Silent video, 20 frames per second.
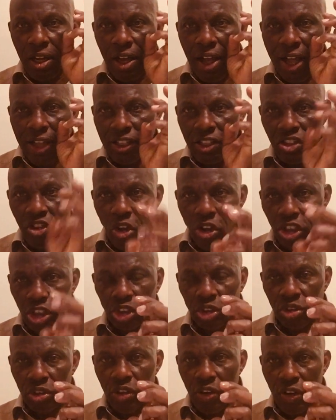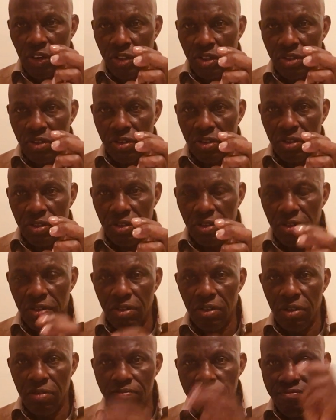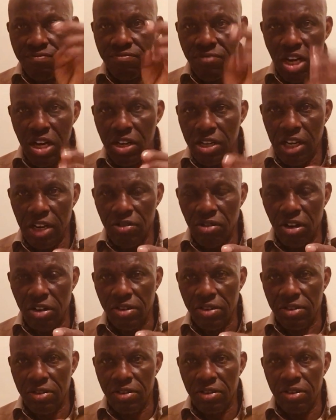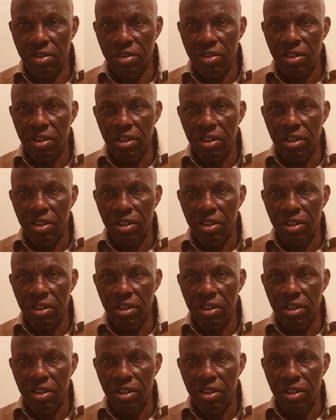adulterous, murderous